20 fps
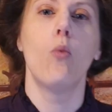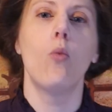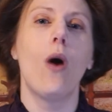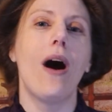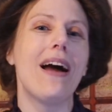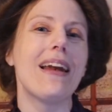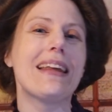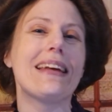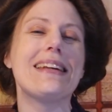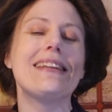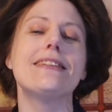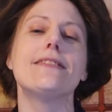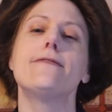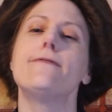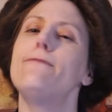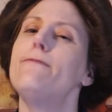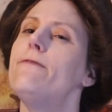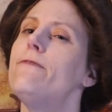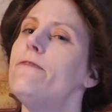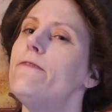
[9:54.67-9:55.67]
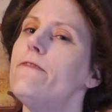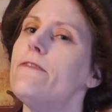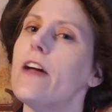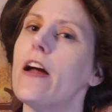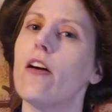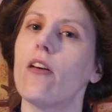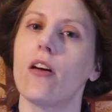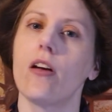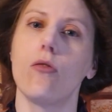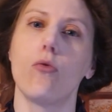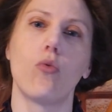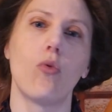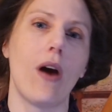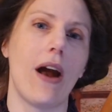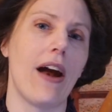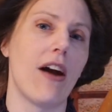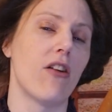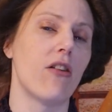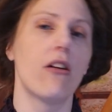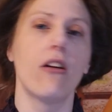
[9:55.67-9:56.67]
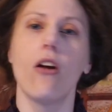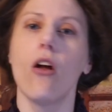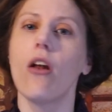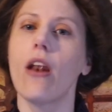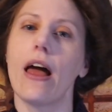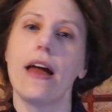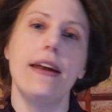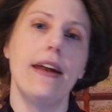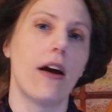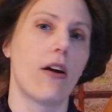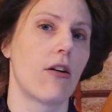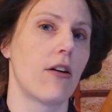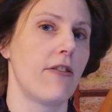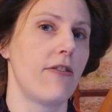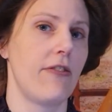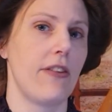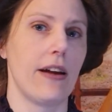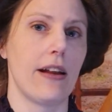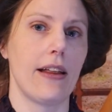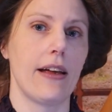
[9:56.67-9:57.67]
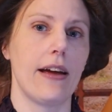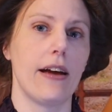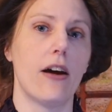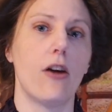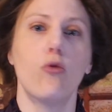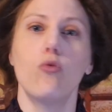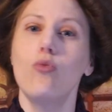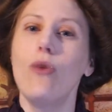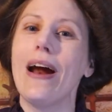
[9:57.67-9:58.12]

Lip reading: While it is very rare, a lot like necrophilia,